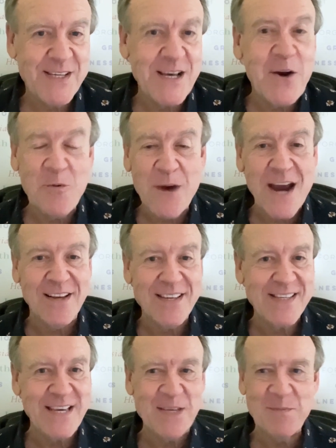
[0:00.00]
our awareness
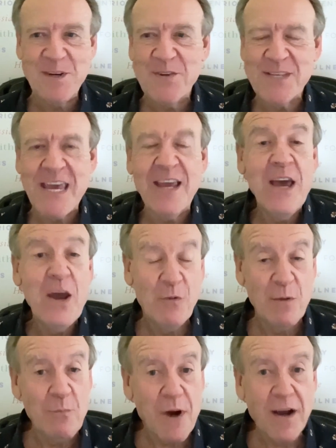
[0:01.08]
is producing
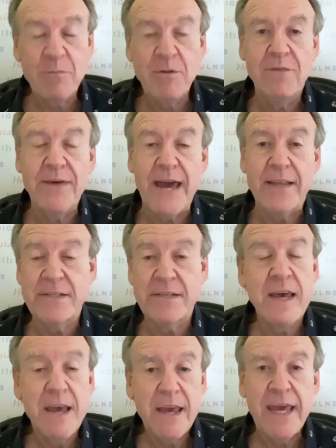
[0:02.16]
remarkable effects
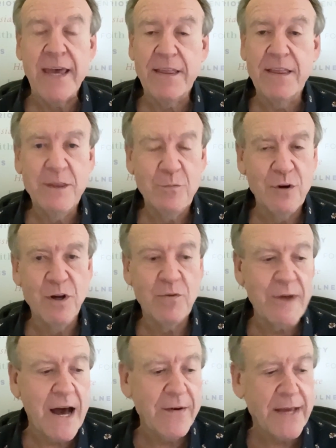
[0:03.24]
in the world
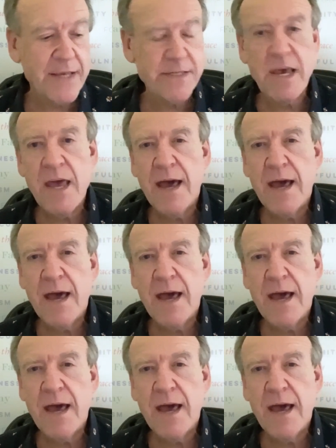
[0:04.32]
around us.